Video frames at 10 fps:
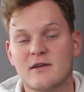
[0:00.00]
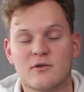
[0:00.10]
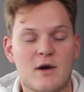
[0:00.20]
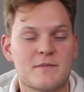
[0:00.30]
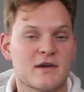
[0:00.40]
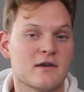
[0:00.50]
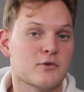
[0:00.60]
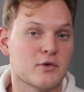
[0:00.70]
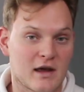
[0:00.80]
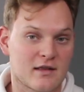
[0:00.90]
your website
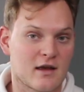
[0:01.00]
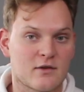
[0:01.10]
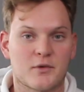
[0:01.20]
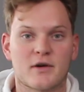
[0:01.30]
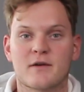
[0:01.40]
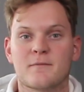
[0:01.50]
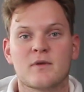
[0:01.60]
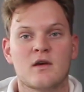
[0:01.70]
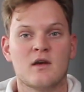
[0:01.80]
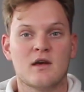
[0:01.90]
to an ad network.
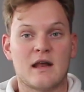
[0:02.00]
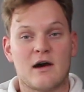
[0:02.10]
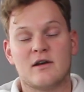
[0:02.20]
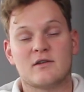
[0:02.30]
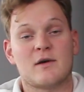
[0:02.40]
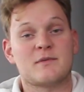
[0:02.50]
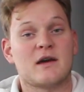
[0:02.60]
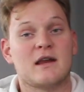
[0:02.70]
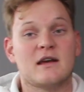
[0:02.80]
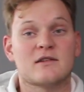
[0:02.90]
Now this
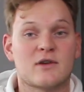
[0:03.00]
website is